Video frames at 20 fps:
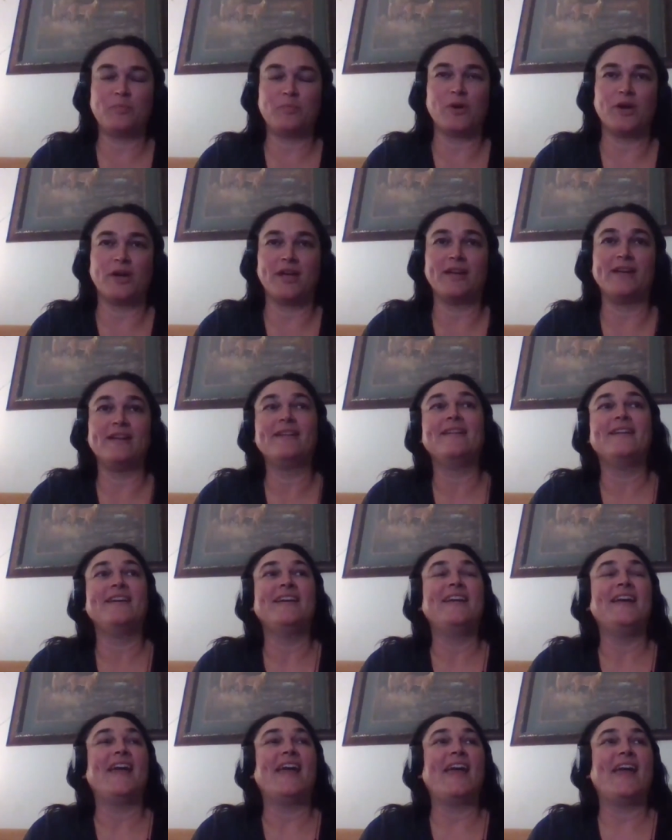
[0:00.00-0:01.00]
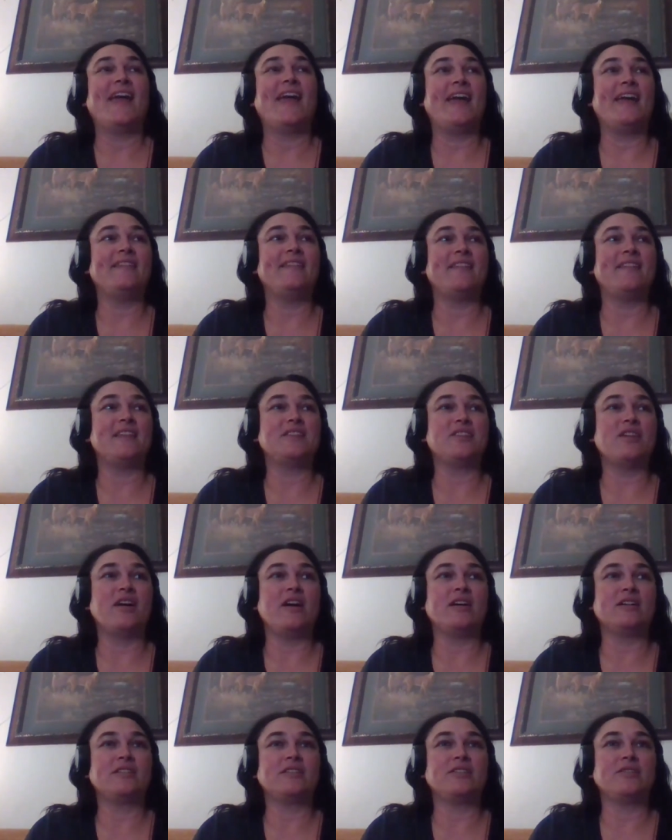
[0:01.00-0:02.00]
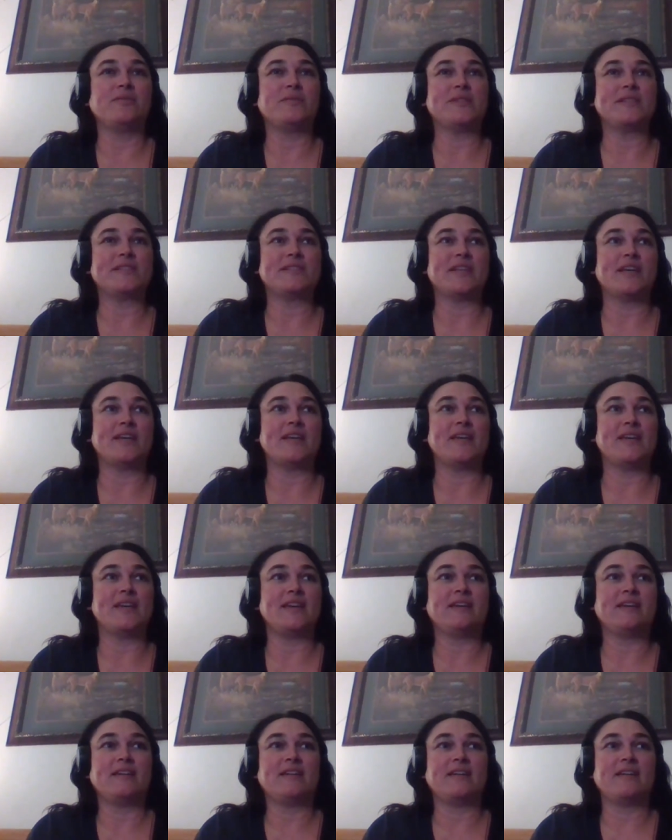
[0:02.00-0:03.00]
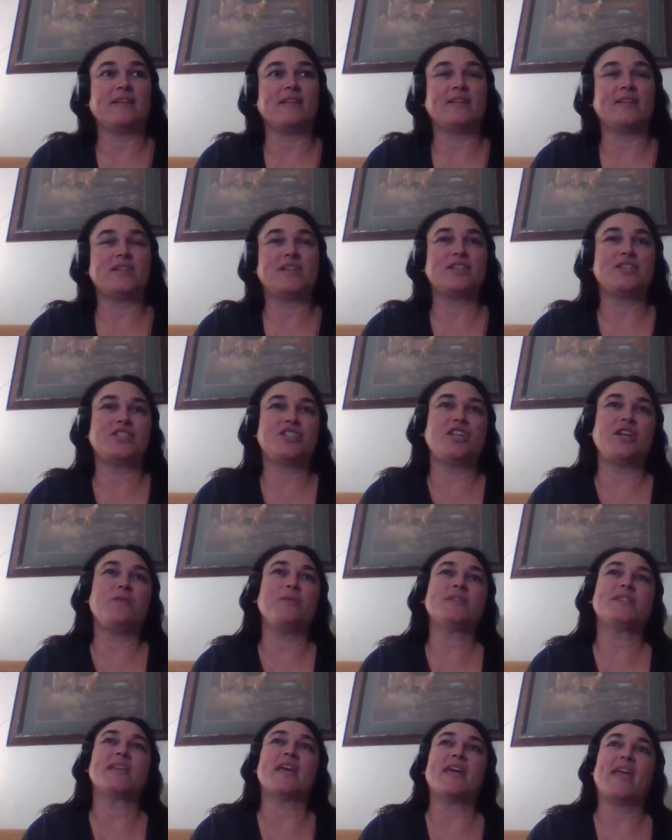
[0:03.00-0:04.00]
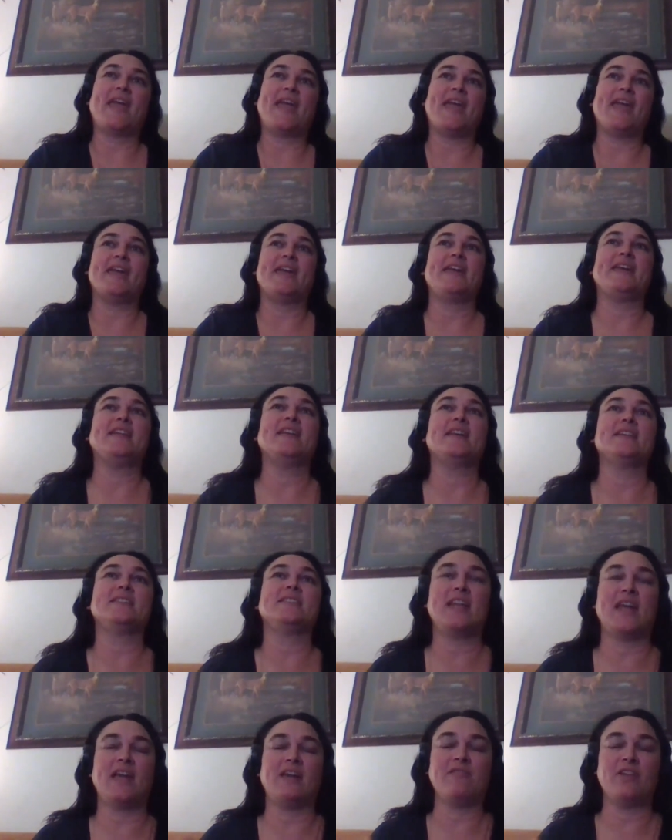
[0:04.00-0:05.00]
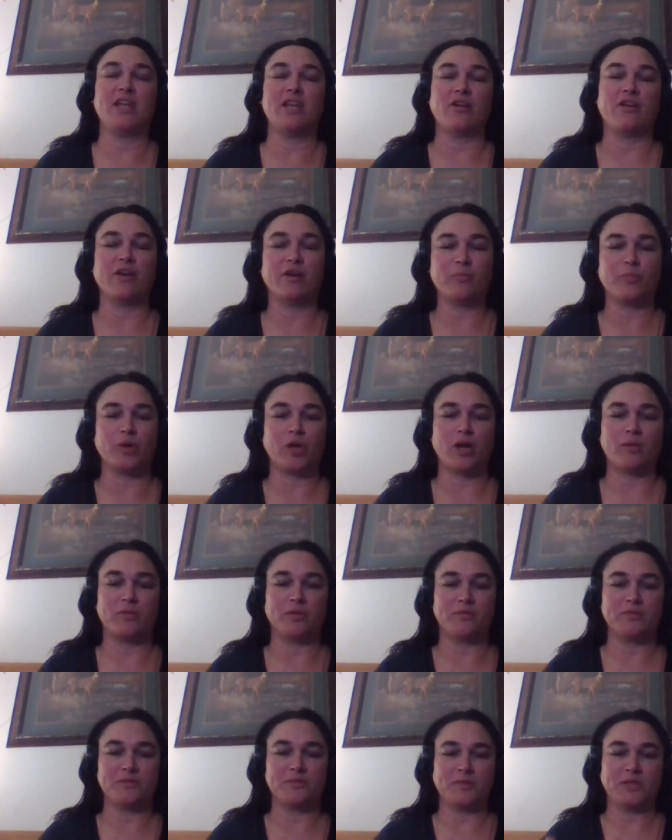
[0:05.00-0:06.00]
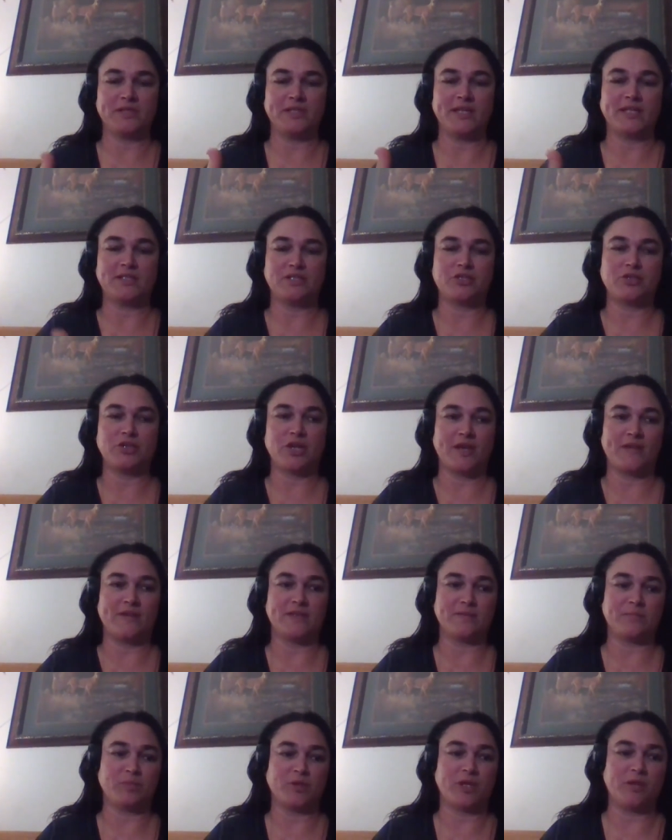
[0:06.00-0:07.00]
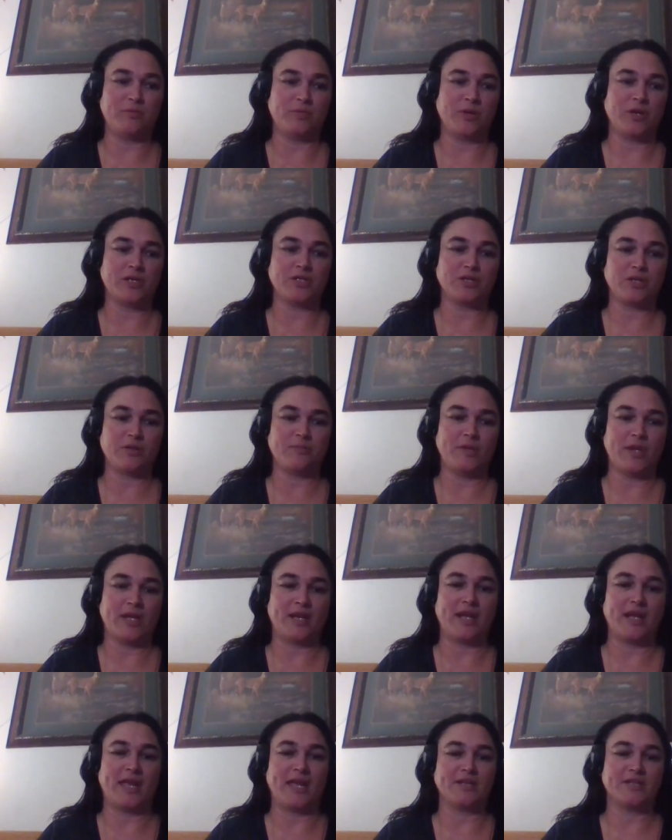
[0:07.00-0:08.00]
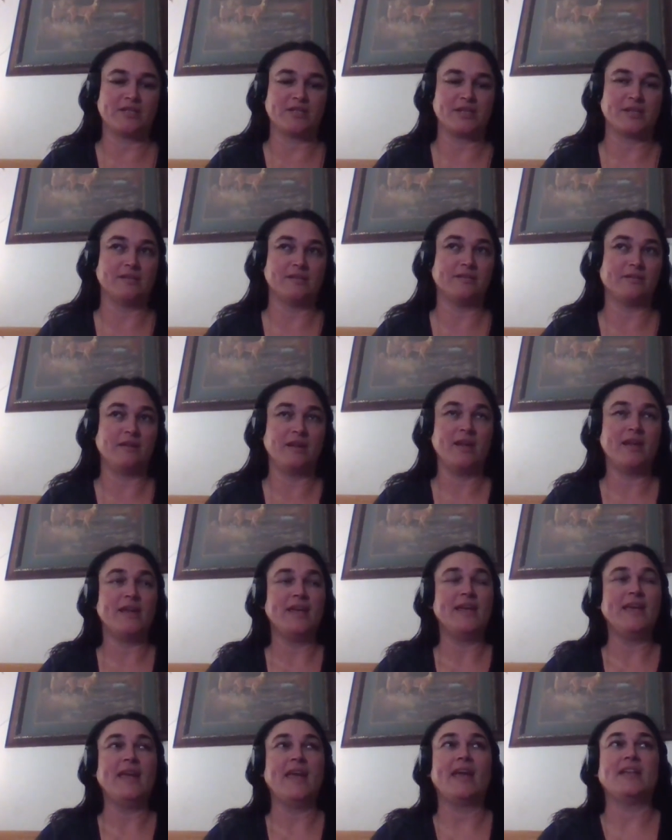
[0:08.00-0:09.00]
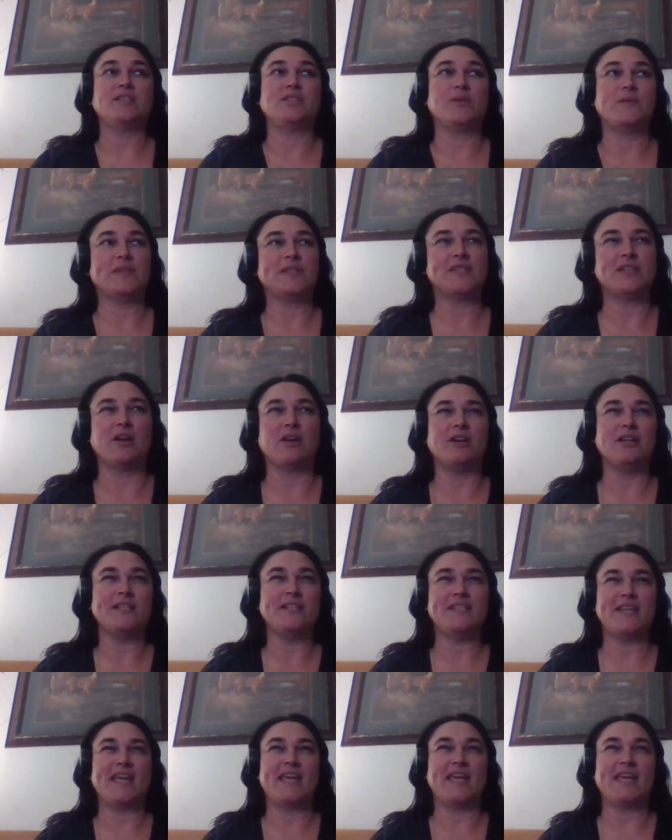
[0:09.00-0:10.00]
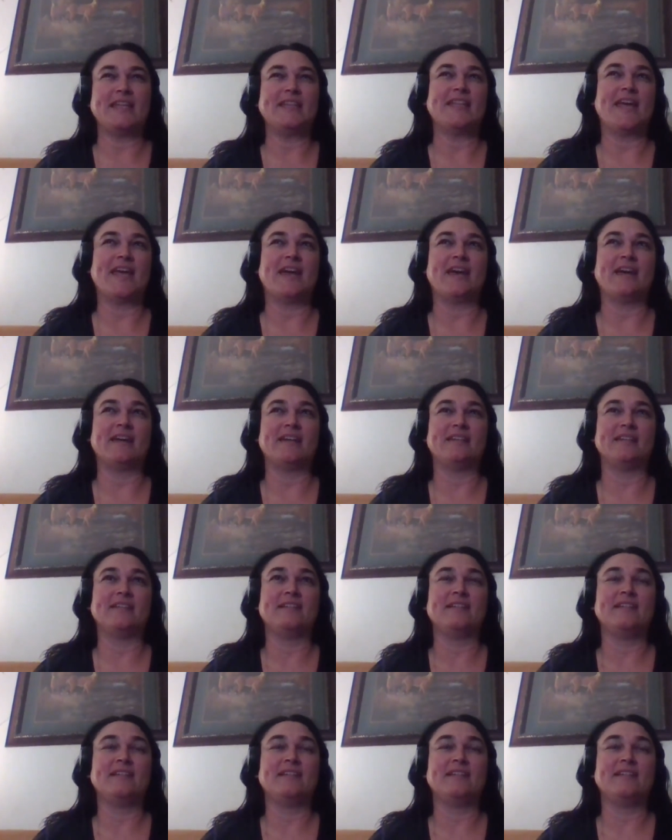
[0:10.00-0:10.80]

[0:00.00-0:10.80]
boy. And the doctor was like, she was like, hey, he doesn't have any heart problems, but let's try this blood pressure medication. And so he started taking that.